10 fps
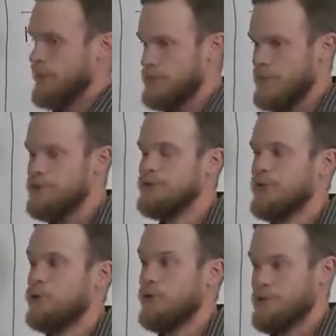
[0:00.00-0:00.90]
recommend
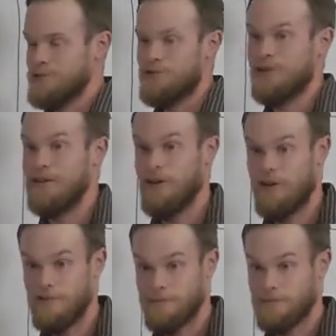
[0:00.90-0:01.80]
doing a word study
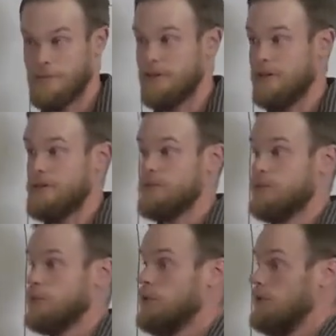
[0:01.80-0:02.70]
on, because
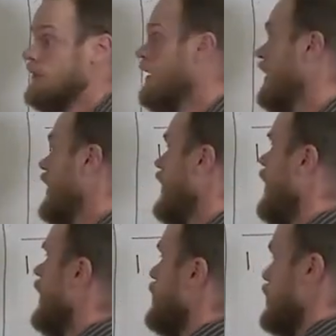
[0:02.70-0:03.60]
it will
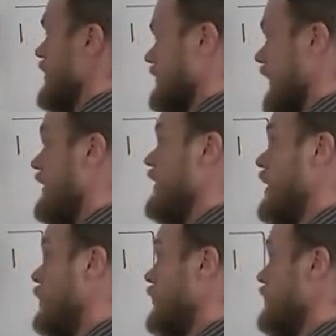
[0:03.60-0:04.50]
bring to light a
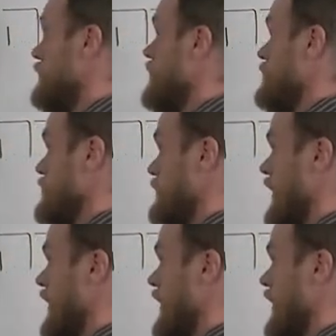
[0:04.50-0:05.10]
number of features